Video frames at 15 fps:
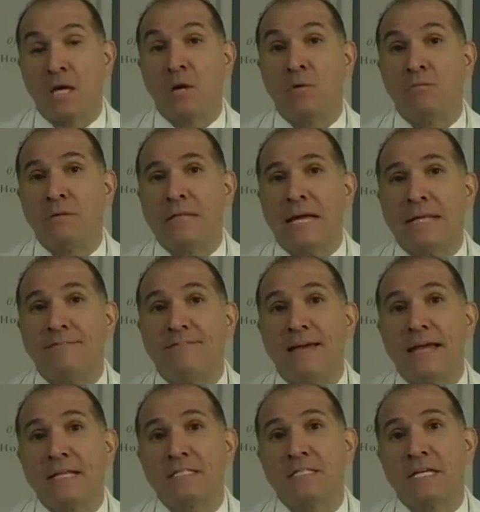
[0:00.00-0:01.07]
With
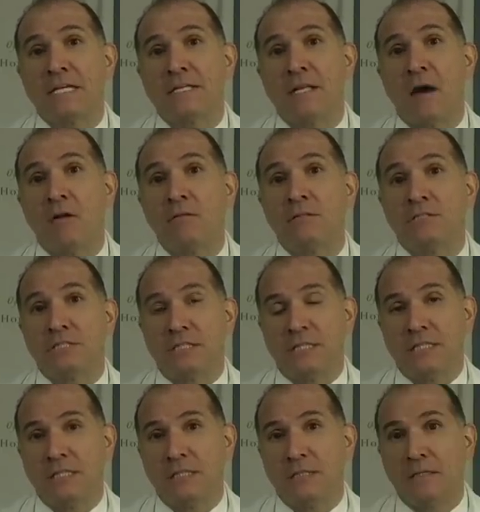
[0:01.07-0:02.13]
advanced
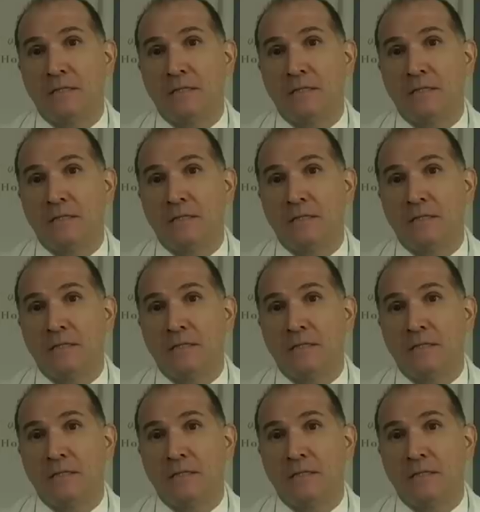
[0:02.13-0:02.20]
technology,